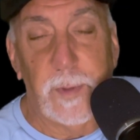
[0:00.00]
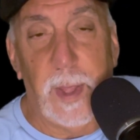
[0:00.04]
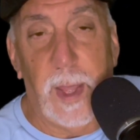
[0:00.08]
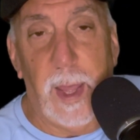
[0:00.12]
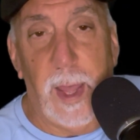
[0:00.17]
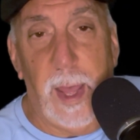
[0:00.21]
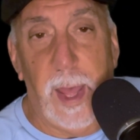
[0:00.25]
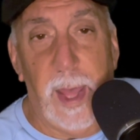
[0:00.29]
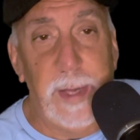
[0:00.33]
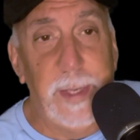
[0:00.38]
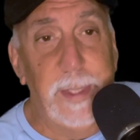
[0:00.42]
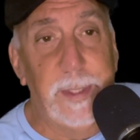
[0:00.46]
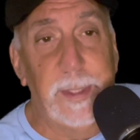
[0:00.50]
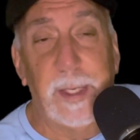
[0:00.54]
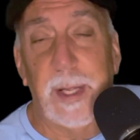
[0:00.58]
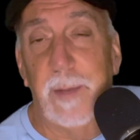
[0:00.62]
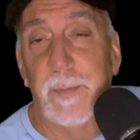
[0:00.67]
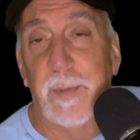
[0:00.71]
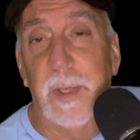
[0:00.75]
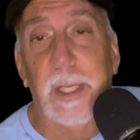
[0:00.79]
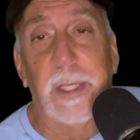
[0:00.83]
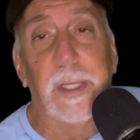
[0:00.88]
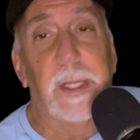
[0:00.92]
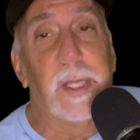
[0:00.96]
I didn't think
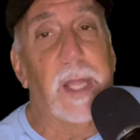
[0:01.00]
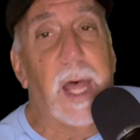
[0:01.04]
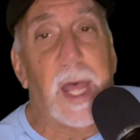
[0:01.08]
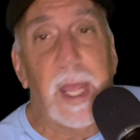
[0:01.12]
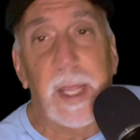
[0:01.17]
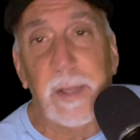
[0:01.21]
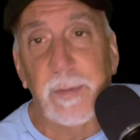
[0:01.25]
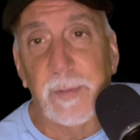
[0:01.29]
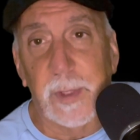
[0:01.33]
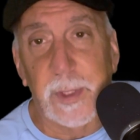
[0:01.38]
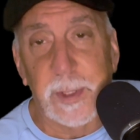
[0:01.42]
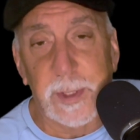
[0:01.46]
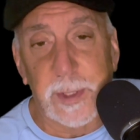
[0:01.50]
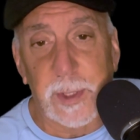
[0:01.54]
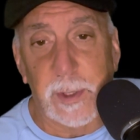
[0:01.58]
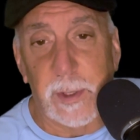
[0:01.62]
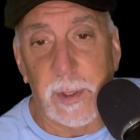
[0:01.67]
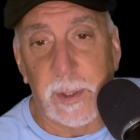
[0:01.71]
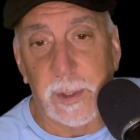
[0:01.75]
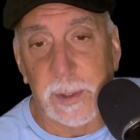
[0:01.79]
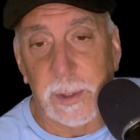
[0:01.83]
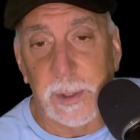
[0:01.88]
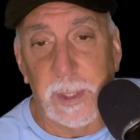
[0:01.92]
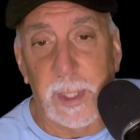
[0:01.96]
I'd be alive this
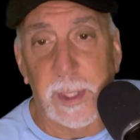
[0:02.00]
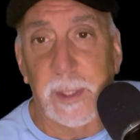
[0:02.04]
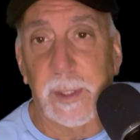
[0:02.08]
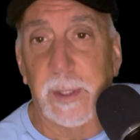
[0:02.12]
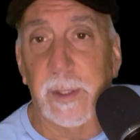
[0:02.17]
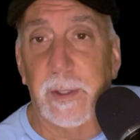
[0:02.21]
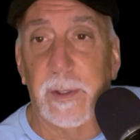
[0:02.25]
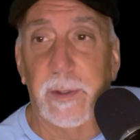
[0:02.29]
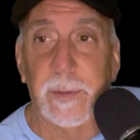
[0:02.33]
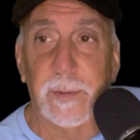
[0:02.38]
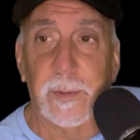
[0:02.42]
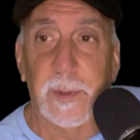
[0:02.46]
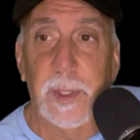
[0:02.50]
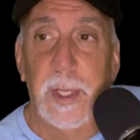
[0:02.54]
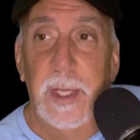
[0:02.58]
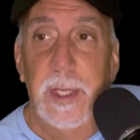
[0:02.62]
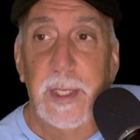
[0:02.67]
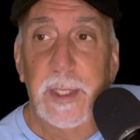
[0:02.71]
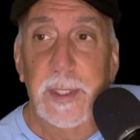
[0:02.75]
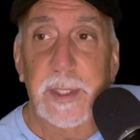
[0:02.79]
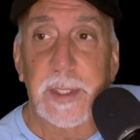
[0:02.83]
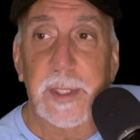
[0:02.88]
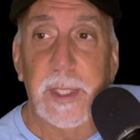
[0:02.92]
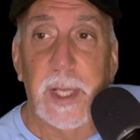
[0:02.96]
long, let alone
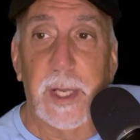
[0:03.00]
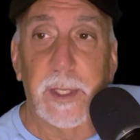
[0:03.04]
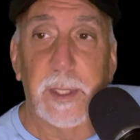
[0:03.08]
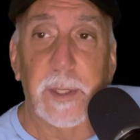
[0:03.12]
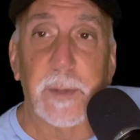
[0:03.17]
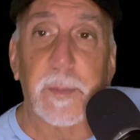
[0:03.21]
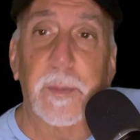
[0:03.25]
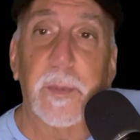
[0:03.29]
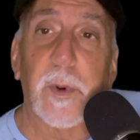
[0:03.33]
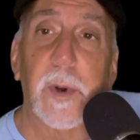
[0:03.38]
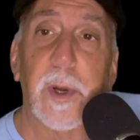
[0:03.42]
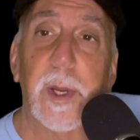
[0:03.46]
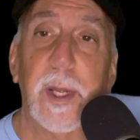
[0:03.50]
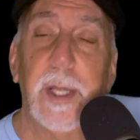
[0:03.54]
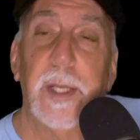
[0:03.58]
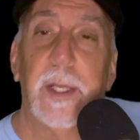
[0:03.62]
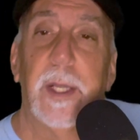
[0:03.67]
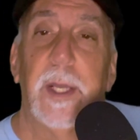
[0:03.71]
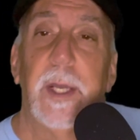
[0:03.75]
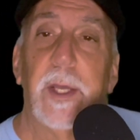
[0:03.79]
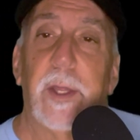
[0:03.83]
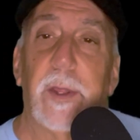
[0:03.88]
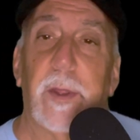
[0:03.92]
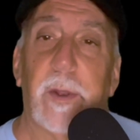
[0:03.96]
celebrate
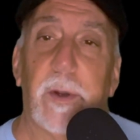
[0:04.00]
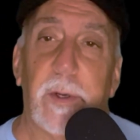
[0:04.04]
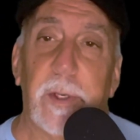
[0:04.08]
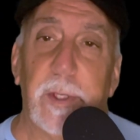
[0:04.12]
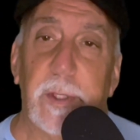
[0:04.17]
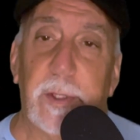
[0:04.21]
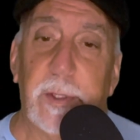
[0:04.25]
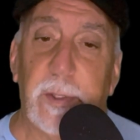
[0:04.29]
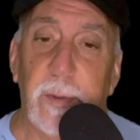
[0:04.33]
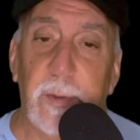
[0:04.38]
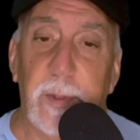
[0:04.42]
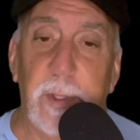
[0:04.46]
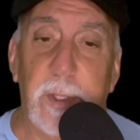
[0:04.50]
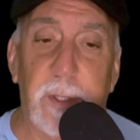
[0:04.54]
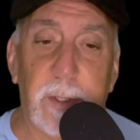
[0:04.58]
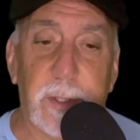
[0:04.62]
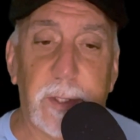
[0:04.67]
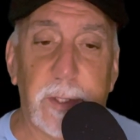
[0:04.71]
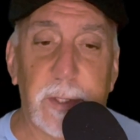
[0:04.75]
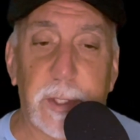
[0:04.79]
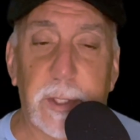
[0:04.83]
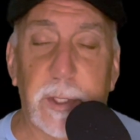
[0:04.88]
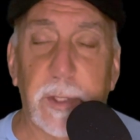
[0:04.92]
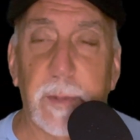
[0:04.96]
32 years
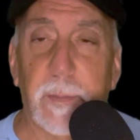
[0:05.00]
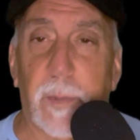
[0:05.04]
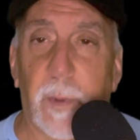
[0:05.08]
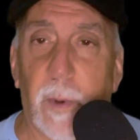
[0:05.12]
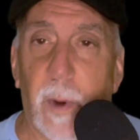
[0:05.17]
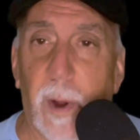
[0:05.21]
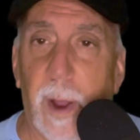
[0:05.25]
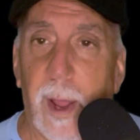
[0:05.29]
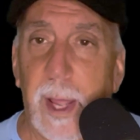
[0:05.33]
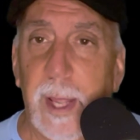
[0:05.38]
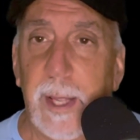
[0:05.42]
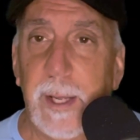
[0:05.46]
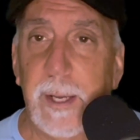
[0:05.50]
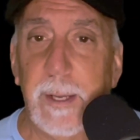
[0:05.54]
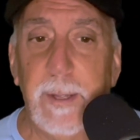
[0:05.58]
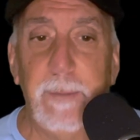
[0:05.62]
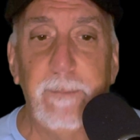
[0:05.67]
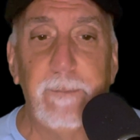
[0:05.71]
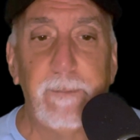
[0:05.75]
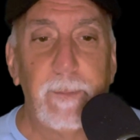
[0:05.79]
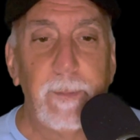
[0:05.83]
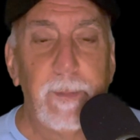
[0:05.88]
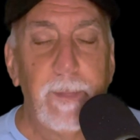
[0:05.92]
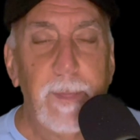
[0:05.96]
of sobriety.